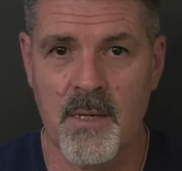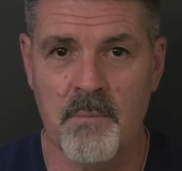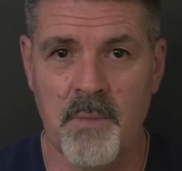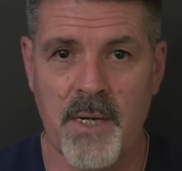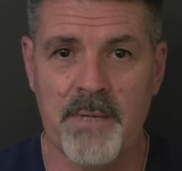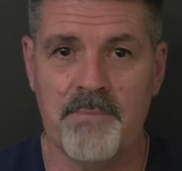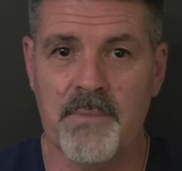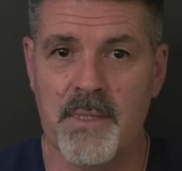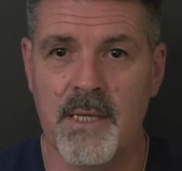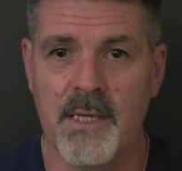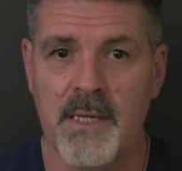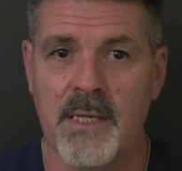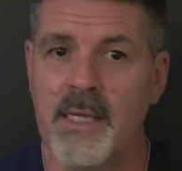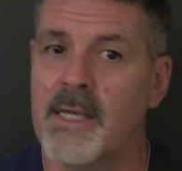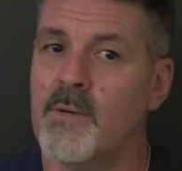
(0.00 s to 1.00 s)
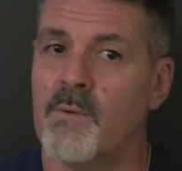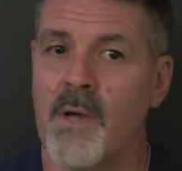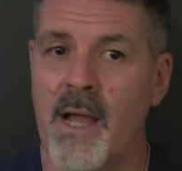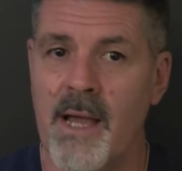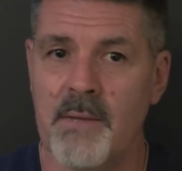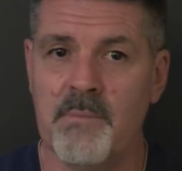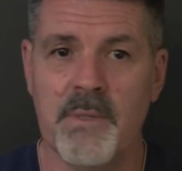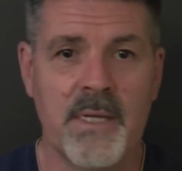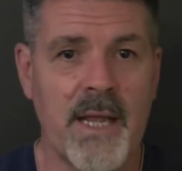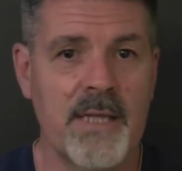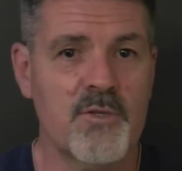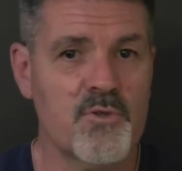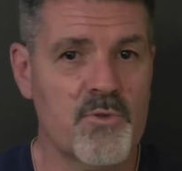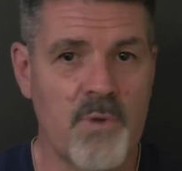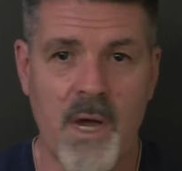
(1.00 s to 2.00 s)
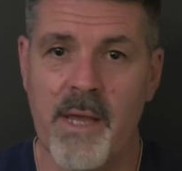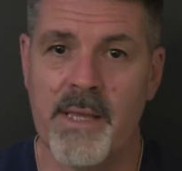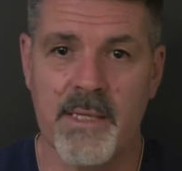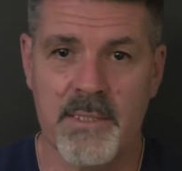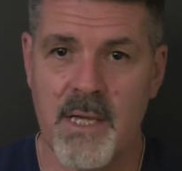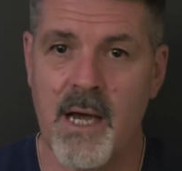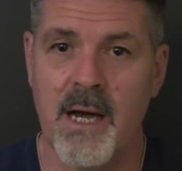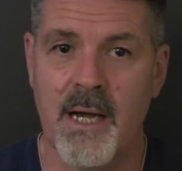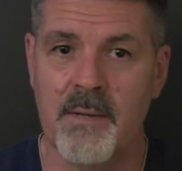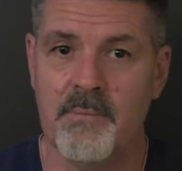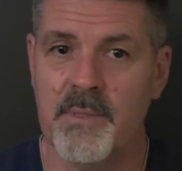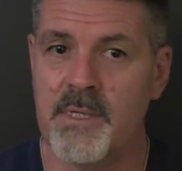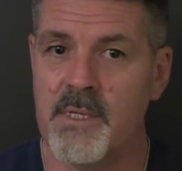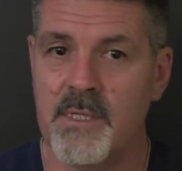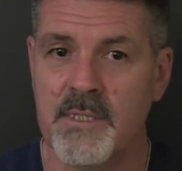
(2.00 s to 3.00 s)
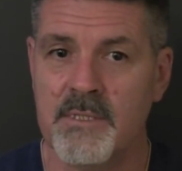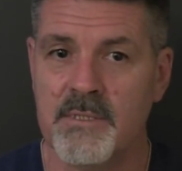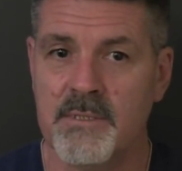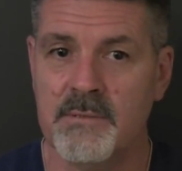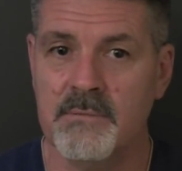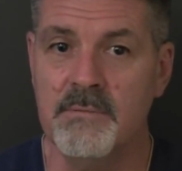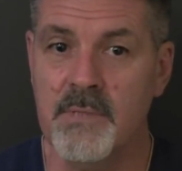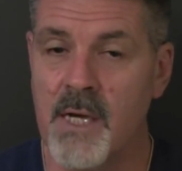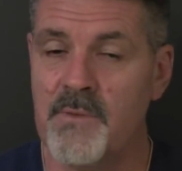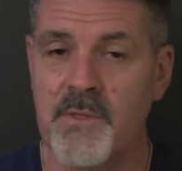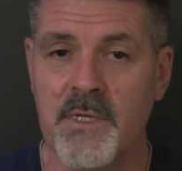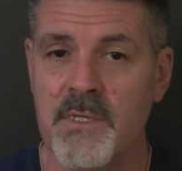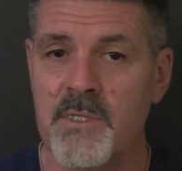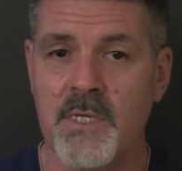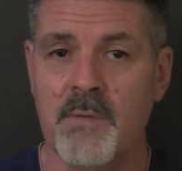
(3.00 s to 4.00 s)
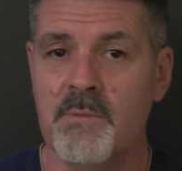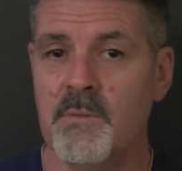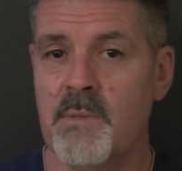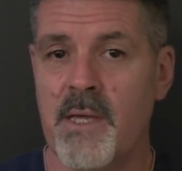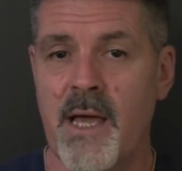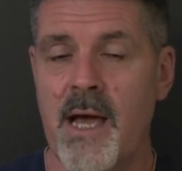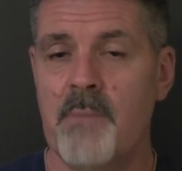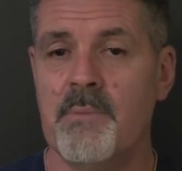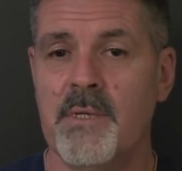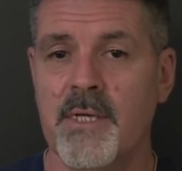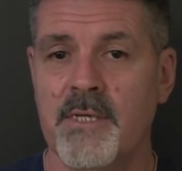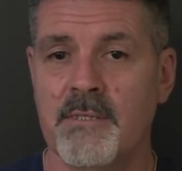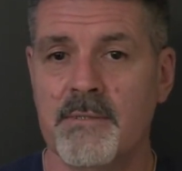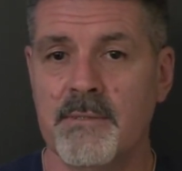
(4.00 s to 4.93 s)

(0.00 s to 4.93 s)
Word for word: But it had been a trying time because nothing seemed to be happening.